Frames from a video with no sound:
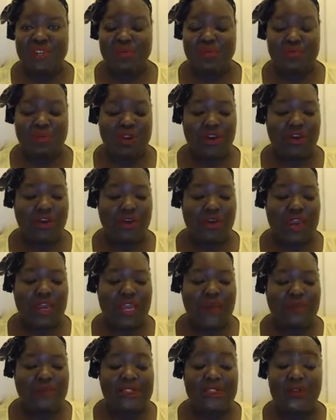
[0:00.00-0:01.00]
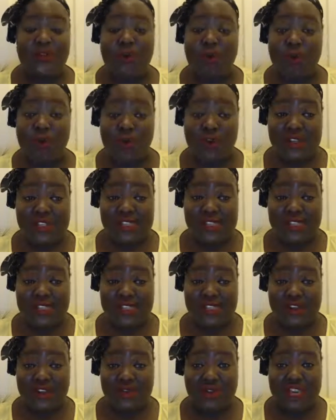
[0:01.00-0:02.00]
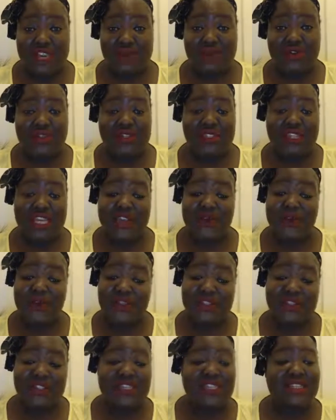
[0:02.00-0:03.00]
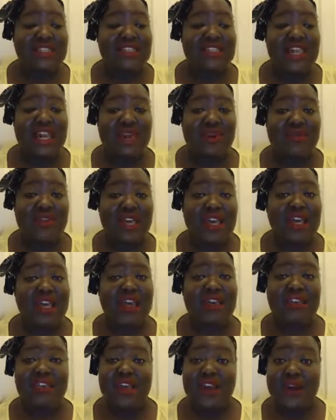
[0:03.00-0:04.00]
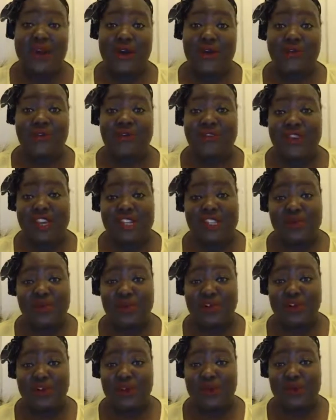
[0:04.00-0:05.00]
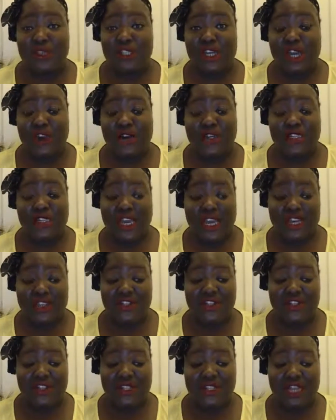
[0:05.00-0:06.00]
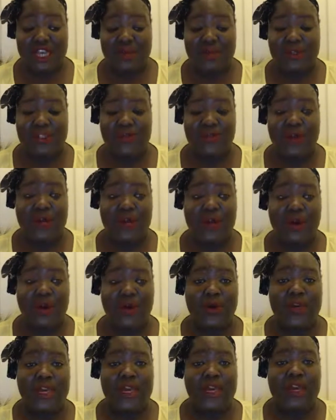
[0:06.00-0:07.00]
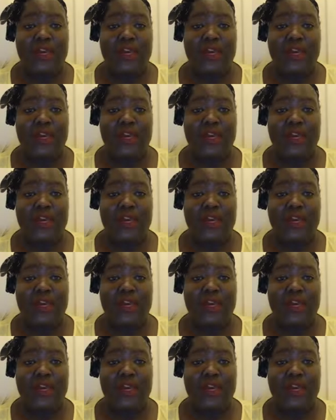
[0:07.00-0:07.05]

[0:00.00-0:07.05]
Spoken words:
programs, courses are great because they also tend to have their own Facebook groups that are attached to them as well,